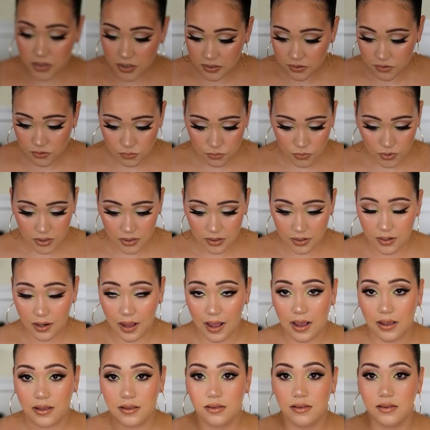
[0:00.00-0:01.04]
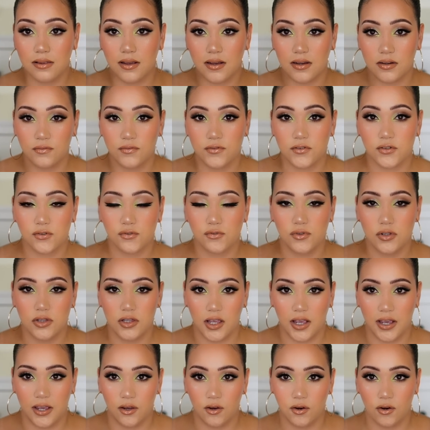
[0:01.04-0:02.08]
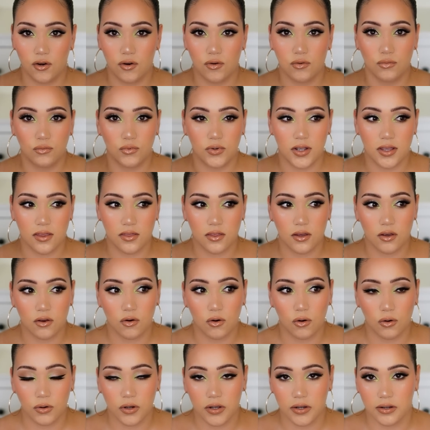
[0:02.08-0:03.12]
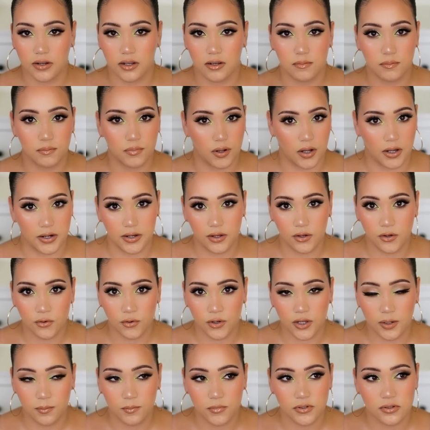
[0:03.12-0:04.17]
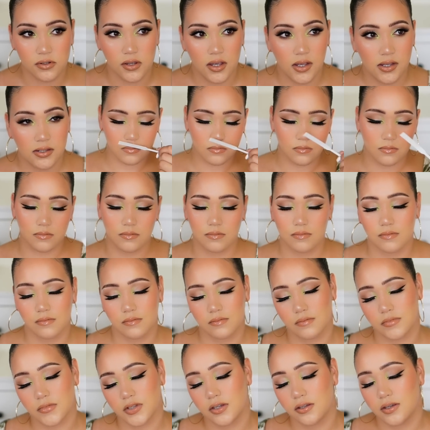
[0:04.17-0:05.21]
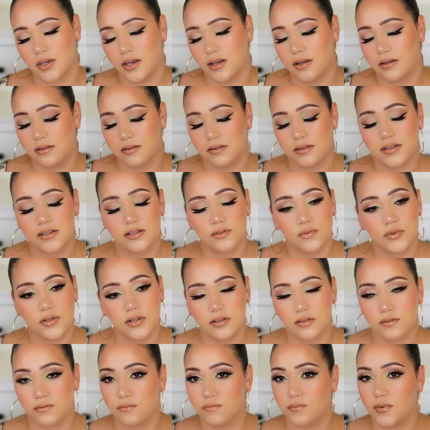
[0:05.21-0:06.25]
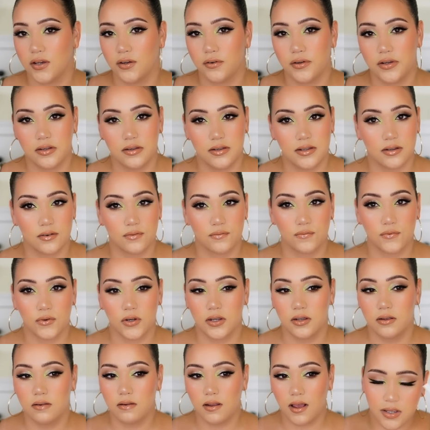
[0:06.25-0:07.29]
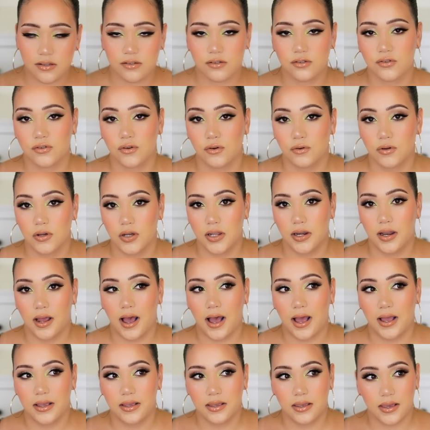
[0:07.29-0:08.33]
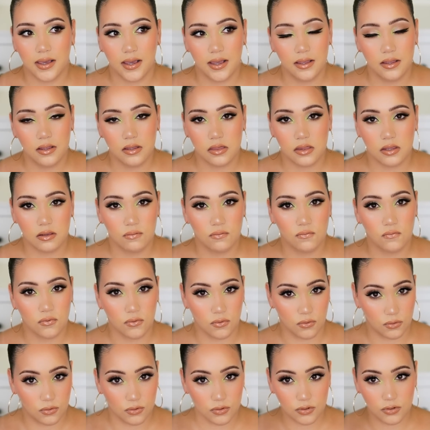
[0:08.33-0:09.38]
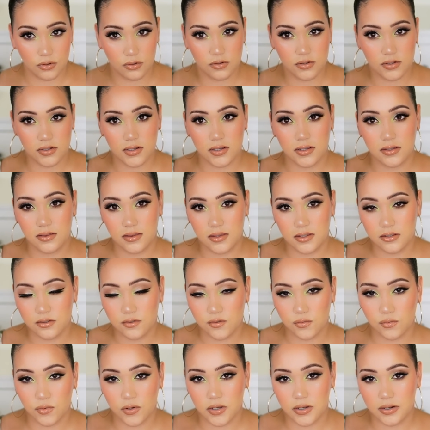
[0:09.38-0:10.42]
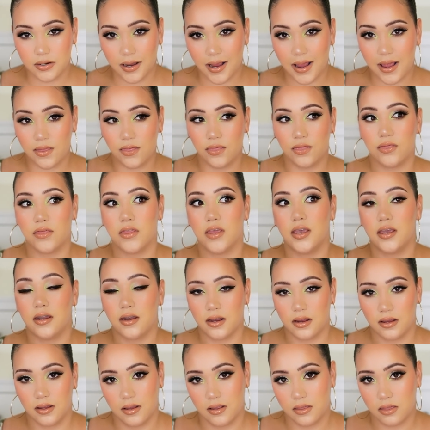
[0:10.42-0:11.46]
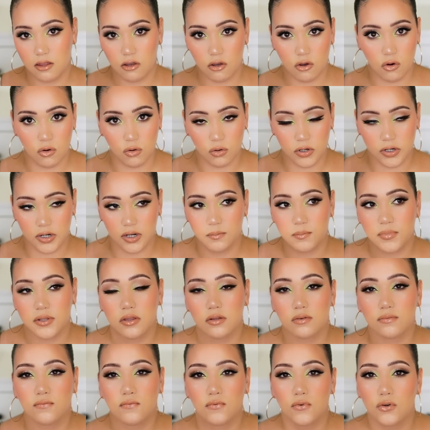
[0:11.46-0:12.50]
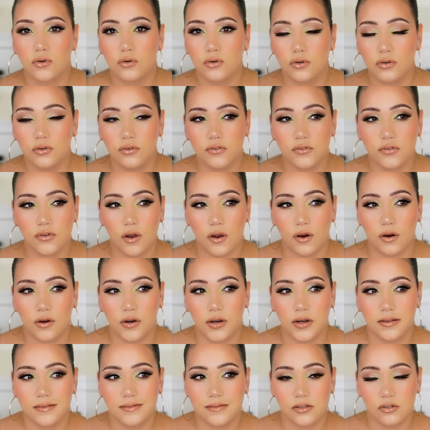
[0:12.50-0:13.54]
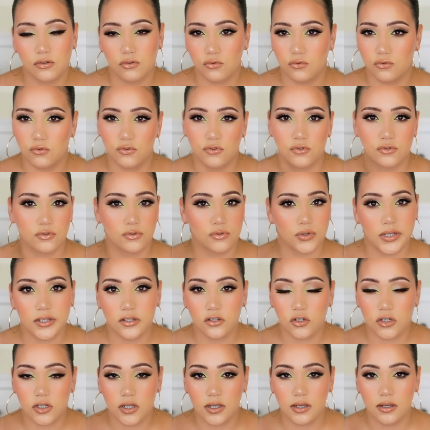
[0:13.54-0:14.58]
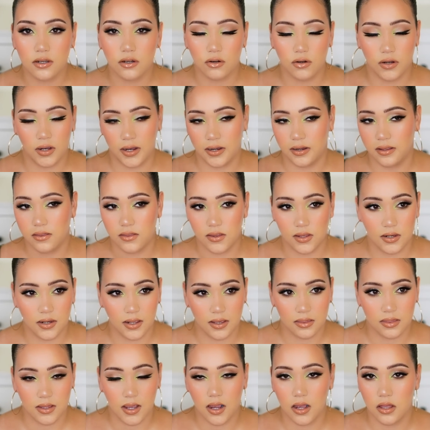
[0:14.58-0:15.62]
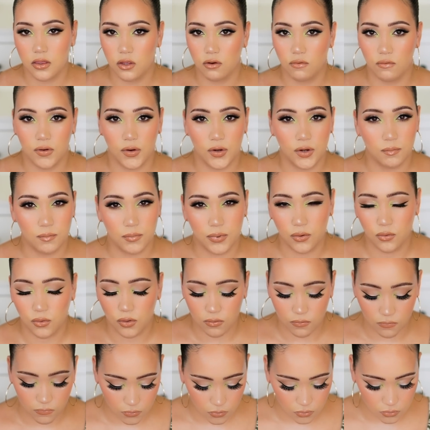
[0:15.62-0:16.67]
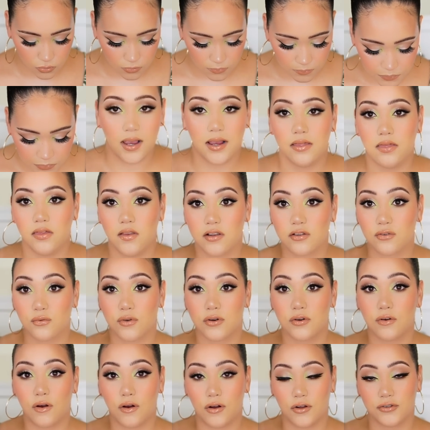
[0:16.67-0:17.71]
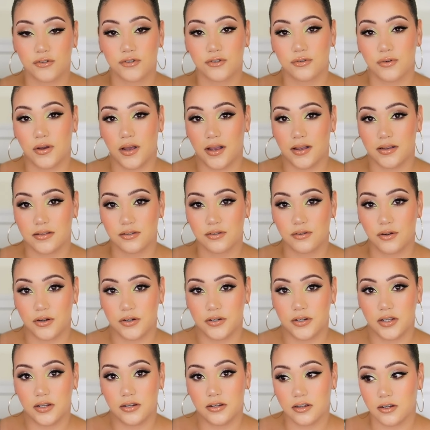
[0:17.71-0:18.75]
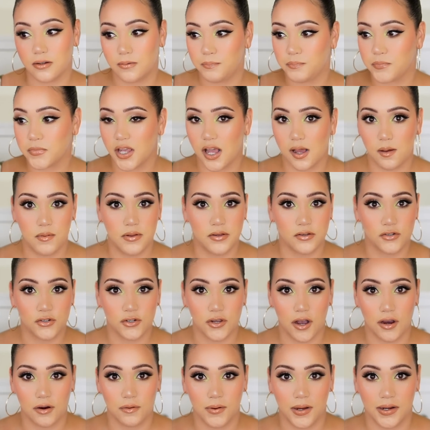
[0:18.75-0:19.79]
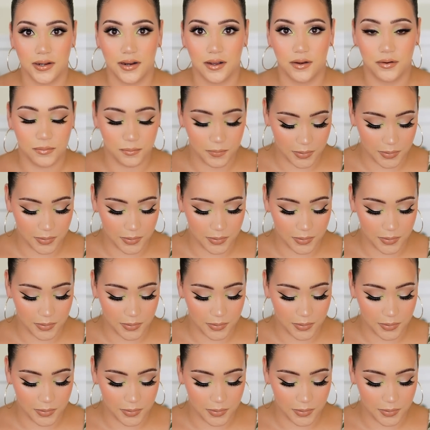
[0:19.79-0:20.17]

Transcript: this one i love to layer with coconut body creams. Mm. And this one is very different. It's so good. I get the florals in this one and then I get the coconut, but the florals aren't too screechy or anything like that. They're very beautiful. And this one also has gardenia. I'm in shock right now